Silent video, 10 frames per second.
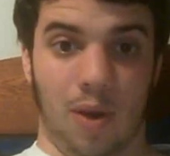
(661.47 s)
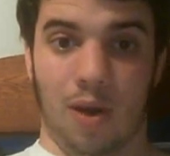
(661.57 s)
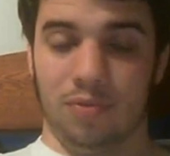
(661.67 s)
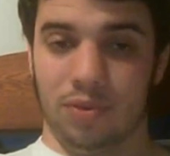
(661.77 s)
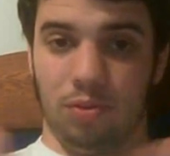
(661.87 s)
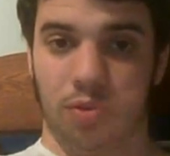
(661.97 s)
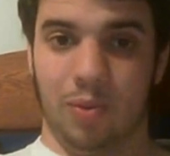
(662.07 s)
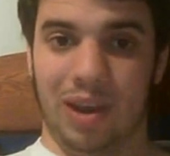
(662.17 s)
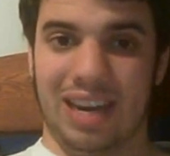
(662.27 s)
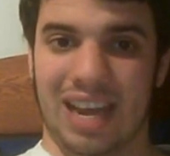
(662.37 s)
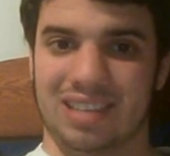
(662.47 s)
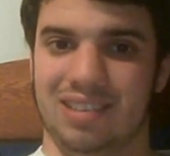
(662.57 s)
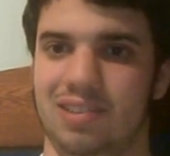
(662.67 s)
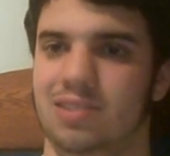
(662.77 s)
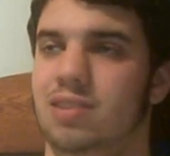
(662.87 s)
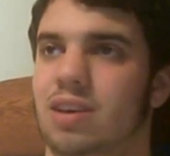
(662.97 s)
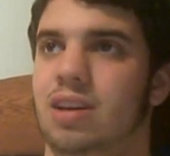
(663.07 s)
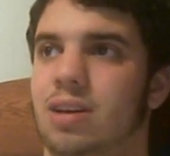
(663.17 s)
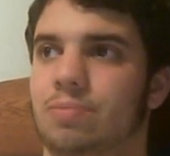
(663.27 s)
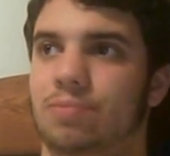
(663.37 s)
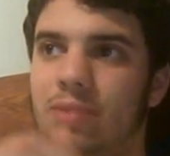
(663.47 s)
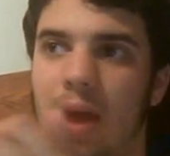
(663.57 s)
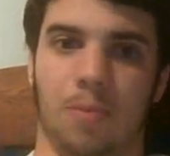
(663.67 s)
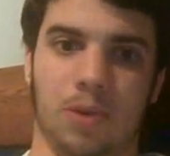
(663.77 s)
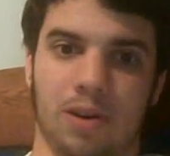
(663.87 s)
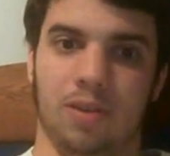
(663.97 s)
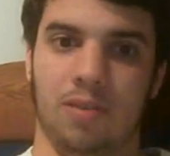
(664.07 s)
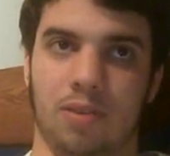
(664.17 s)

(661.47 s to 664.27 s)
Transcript: go out for three-way dances that were